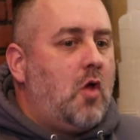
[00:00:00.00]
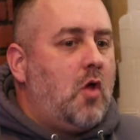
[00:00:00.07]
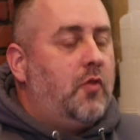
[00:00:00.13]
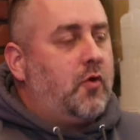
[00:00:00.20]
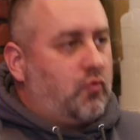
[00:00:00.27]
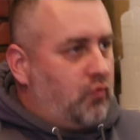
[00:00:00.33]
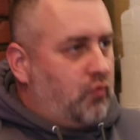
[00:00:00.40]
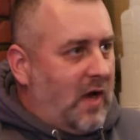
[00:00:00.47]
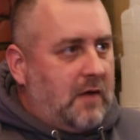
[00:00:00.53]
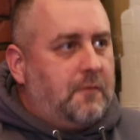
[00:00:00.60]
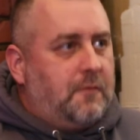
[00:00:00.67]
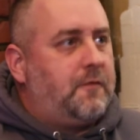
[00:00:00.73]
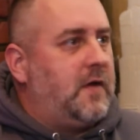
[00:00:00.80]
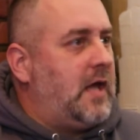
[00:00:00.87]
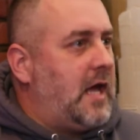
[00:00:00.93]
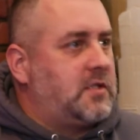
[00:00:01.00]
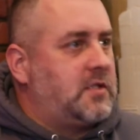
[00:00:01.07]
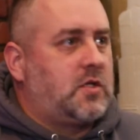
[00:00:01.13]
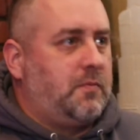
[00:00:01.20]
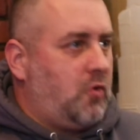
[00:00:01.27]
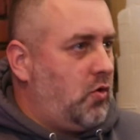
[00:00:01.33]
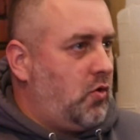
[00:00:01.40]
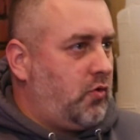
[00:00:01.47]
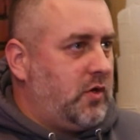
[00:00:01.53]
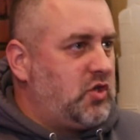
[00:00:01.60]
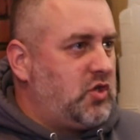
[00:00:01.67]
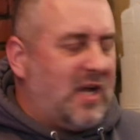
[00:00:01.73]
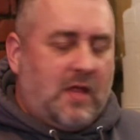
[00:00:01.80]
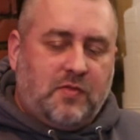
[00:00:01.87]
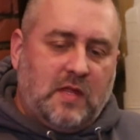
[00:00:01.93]
the Redfin esque brokerage,
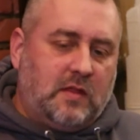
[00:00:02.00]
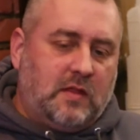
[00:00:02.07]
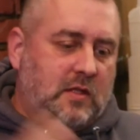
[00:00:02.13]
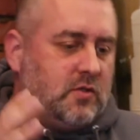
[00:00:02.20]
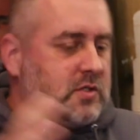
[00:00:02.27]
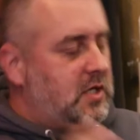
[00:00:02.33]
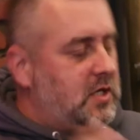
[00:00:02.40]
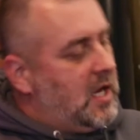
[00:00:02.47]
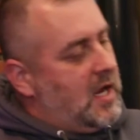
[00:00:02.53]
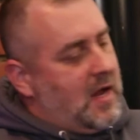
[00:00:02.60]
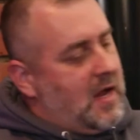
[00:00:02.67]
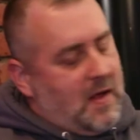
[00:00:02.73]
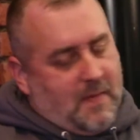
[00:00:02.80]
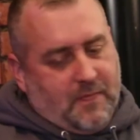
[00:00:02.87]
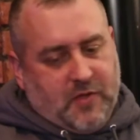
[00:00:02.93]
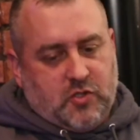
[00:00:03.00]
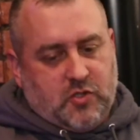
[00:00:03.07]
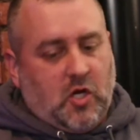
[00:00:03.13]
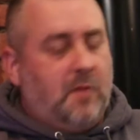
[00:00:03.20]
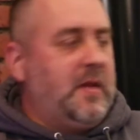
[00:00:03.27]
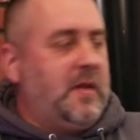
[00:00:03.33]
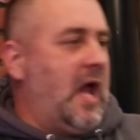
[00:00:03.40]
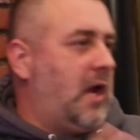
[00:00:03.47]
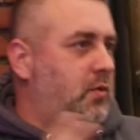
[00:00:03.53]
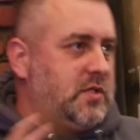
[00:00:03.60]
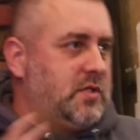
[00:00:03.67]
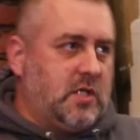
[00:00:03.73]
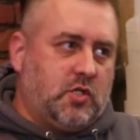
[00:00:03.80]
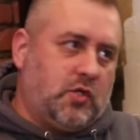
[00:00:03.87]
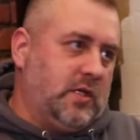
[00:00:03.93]
and I think there's there's going to be
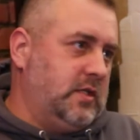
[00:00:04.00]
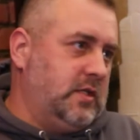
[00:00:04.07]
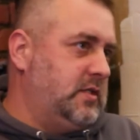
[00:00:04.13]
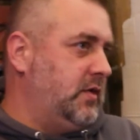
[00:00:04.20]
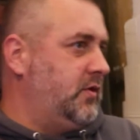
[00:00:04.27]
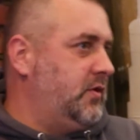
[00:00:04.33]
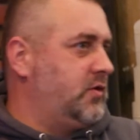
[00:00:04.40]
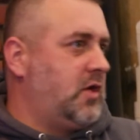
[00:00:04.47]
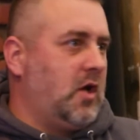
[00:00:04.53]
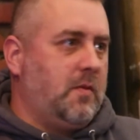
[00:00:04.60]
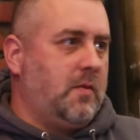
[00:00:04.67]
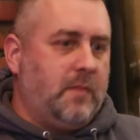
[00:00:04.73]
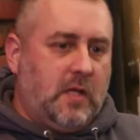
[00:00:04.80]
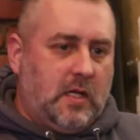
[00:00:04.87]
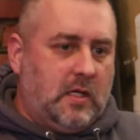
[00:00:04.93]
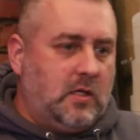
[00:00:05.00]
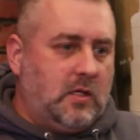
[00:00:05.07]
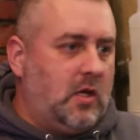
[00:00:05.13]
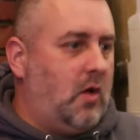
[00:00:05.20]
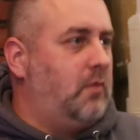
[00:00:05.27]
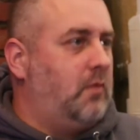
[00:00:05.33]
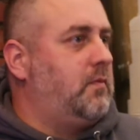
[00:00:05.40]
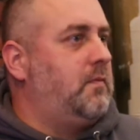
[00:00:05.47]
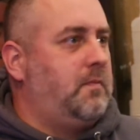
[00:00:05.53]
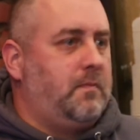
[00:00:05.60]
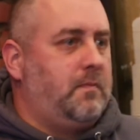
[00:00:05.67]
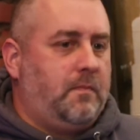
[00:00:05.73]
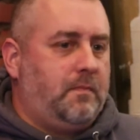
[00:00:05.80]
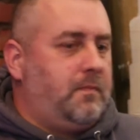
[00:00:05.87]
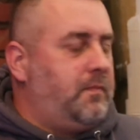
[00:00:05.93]
acquisitions, and there's going to be you know
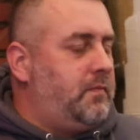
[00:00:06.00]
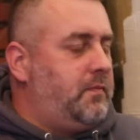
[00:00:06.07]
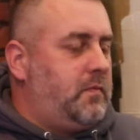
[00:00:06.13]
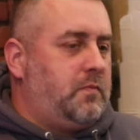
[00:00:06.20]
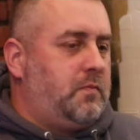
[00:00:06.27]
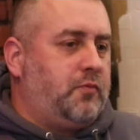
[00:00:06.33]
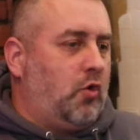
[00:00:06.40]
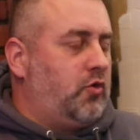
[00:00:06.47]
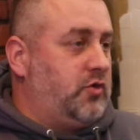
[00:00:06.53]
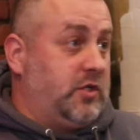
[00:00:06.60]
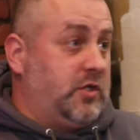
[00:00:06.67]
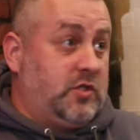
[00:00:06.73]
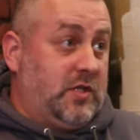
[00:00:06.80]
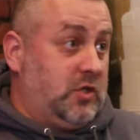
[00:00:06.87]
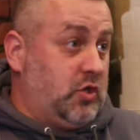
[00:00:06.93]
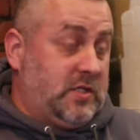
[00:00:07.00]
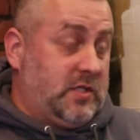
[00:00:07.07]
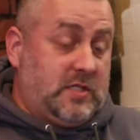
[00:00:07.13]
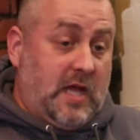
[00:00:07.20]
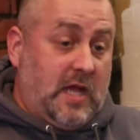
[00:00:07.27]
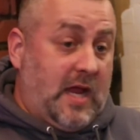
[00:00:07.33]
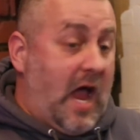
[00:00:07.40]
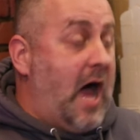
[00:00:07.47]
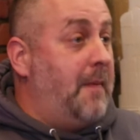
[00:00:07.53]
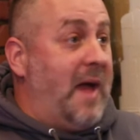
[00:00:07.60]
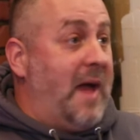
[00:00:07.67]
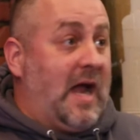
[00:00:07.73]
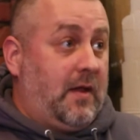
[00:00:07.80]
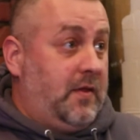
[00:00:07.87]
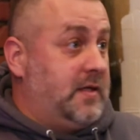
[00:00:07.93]
brokerages that just say, I'm
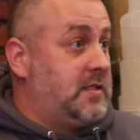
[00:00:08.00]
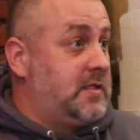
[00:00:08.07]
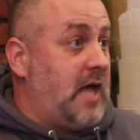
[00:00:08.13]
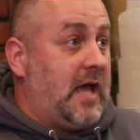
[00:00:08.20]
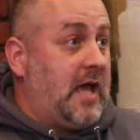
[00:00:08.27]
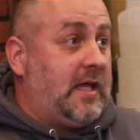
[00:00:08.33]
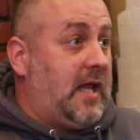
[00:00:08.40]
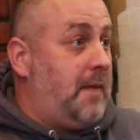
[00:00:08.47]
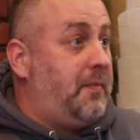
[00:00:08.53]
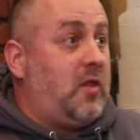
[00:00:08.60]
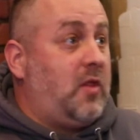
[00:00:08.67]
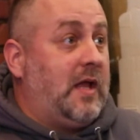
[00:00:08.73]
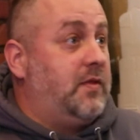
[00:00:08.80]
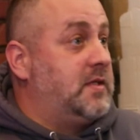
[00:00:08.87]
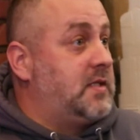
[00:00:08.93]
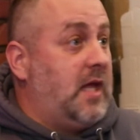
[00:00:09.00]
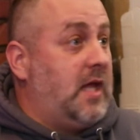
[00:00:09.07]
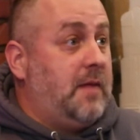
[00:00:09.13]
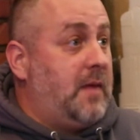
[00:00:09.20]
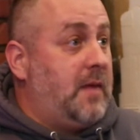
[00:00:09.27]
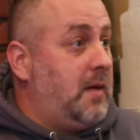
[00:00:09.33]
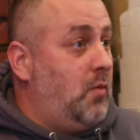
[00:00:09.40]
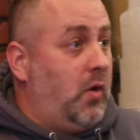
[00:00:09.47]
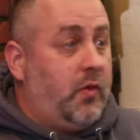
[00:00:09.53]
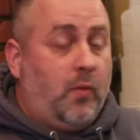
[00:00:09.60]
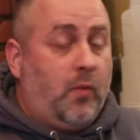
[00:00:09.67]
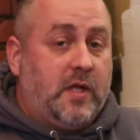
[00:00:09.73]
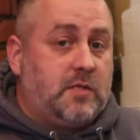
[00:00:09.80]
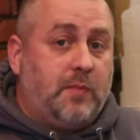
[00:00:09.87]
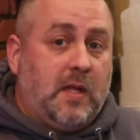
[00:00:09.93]
out of this, I can't play this game anymore the
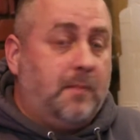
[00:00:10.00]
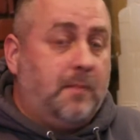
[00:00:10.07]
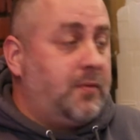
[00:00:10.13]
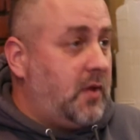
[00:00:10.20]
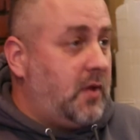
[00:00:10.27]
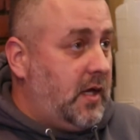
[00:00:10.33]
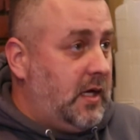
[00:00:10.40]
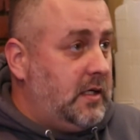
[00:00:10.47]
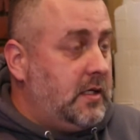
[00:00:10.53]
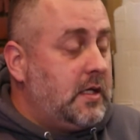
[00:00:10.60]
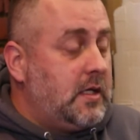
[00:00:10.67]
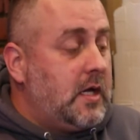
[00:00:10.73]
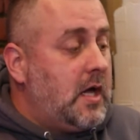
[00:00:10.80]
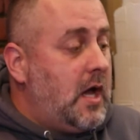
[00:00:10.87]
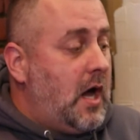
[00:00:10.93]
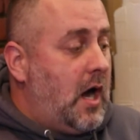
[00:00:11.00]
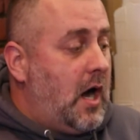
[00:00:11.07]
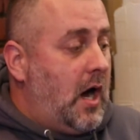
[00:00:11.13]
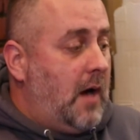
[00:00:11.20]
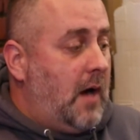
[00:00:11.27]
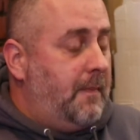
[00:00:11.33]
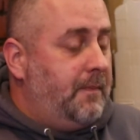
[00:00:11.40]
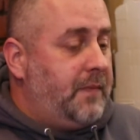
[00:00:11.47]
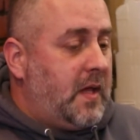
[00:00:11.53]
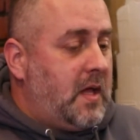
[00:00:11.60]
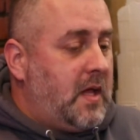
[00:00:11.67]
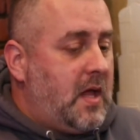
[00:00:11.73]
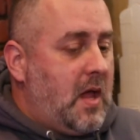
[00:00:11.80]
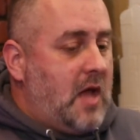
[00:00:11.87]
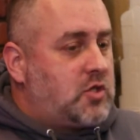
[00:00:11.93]
way it's being played. Um,
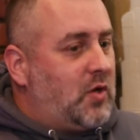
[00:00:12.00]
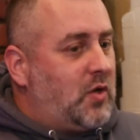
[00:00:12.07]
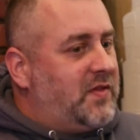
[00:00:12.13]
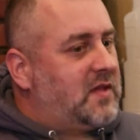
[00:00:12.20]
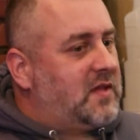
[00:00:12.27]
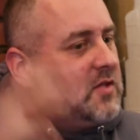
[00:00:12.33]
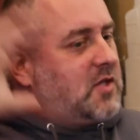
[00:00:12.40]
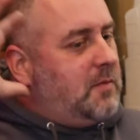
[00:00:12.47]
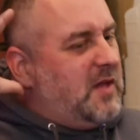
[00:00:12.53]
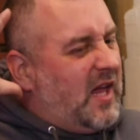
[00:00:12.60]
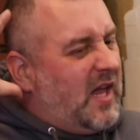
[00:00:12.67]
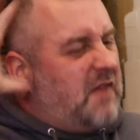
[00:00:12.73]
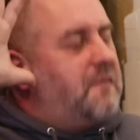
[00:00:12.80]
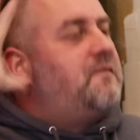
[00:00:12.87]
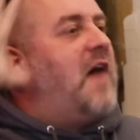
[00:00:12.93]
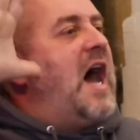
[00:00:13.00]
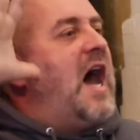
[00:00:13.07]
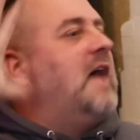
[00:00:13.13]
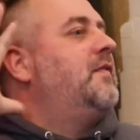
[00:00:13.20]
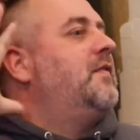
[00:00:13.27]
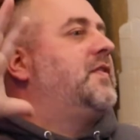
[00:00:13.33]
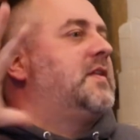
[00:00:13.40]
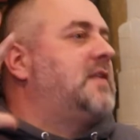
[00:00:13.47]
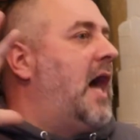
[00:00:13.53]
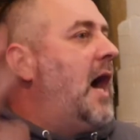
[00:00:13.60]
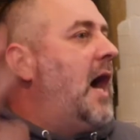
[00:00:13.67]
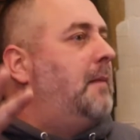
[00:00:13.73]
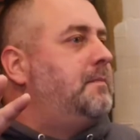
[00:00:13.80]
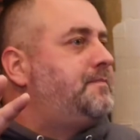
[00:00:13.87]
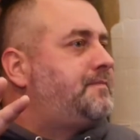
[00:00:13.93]
so I think there's going to be like five at the
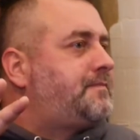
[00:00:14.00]
top.